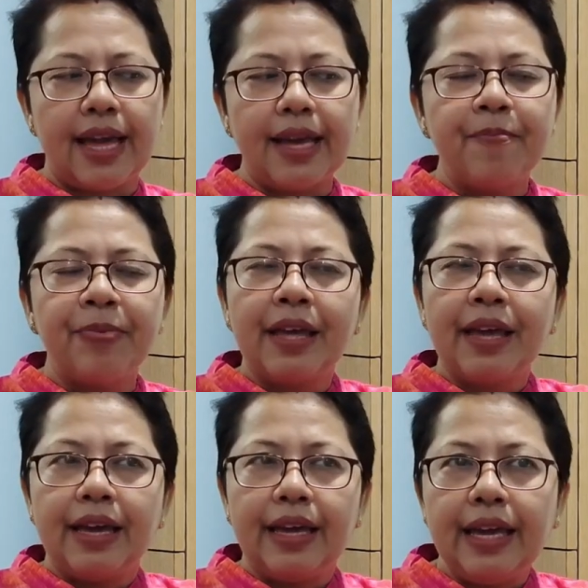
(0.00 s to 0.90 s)
Like
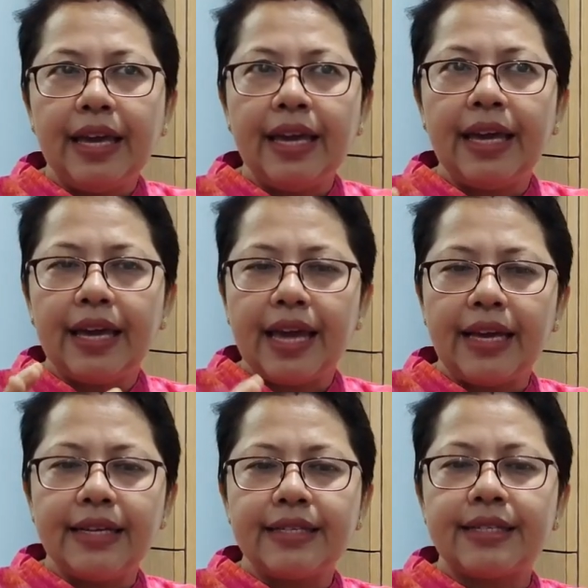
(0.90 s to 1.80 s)
he
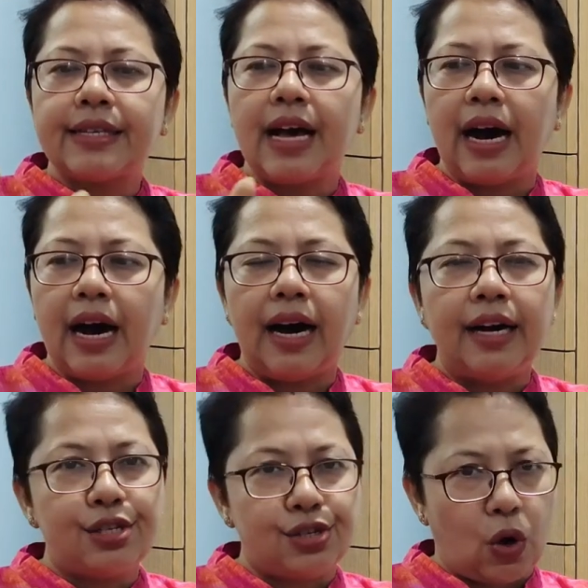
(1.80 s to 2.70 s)
is
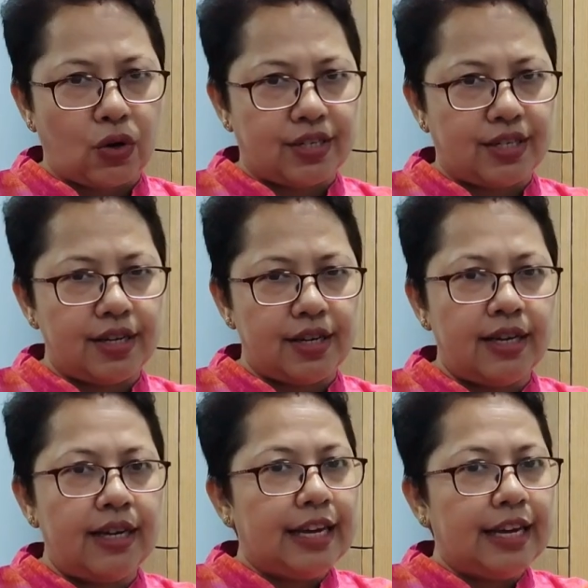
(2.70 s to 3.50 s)
a doctor.